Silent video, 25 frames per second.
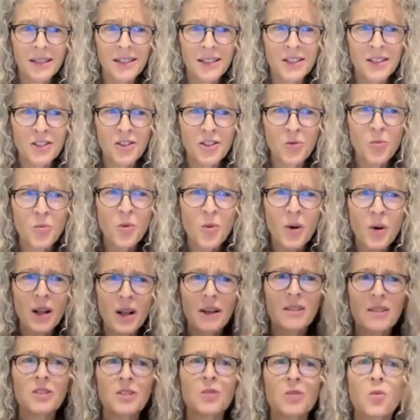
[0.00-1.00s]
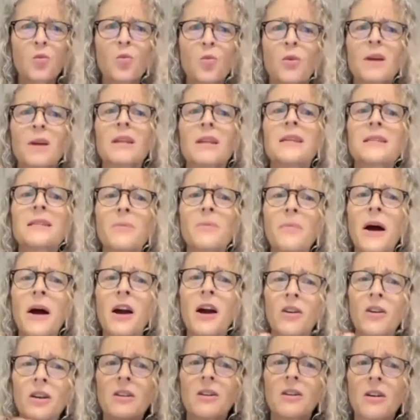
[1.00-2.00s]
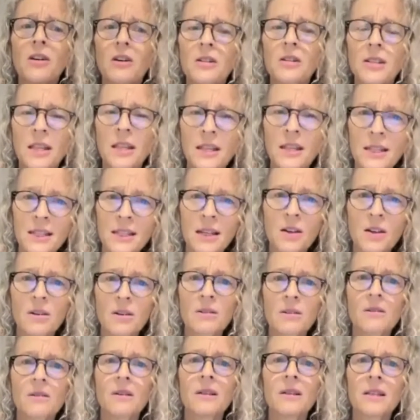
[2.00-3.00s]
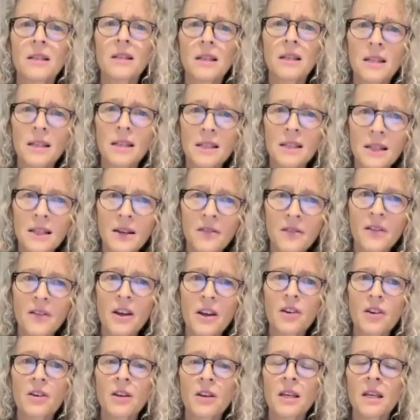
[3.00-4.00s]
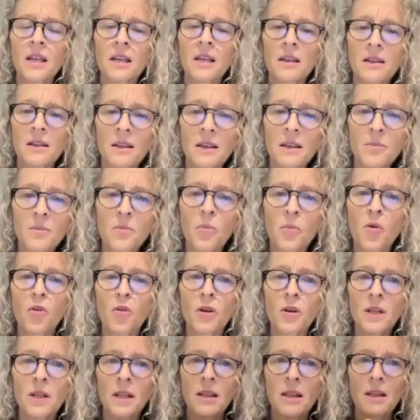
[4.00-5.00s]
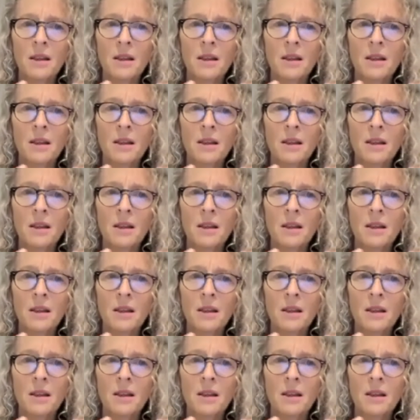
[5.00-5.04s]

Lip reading: You know what? So it is a paradox. It is a very important